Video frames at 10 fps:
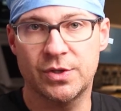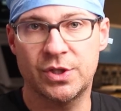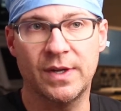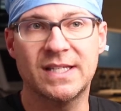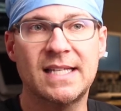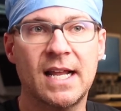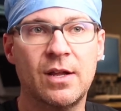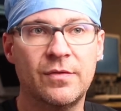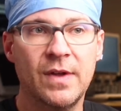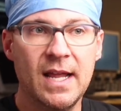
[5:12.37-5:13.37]
So instead
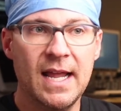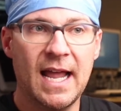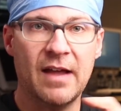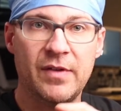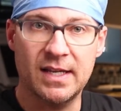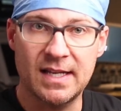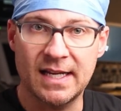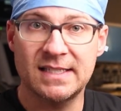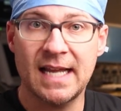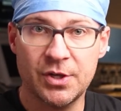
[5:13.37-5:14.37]
of having a
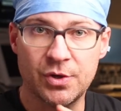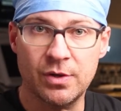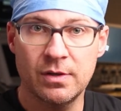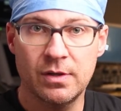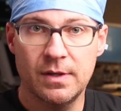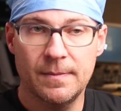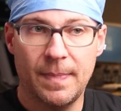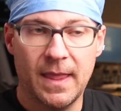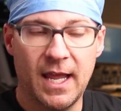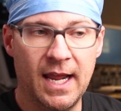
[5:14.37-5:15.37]
dissector
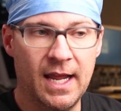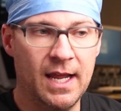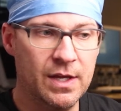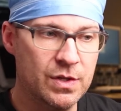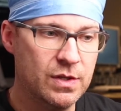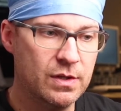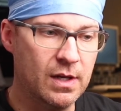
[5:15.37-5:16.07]
and